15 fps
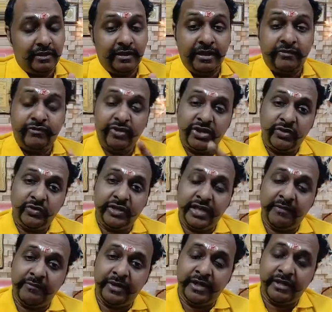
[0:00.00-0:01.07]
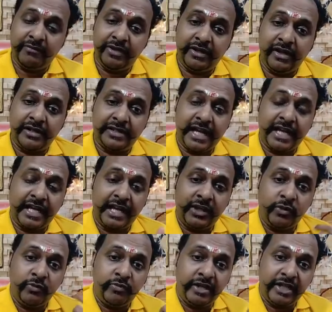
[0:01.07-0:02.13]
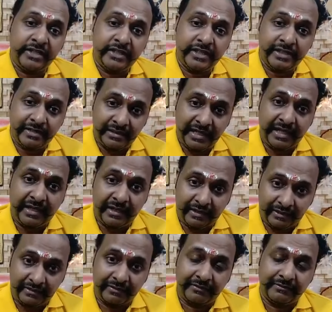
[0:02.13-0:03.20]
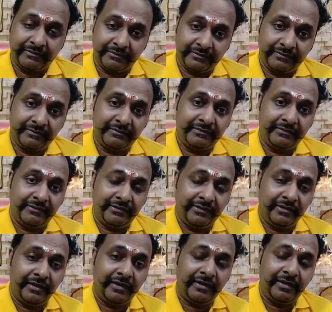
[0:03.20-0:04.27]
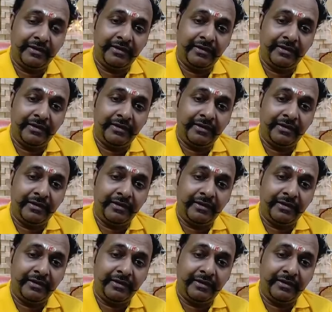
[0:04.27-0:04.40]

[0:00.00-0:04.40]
if you are doing MPT because I can do PhD later okay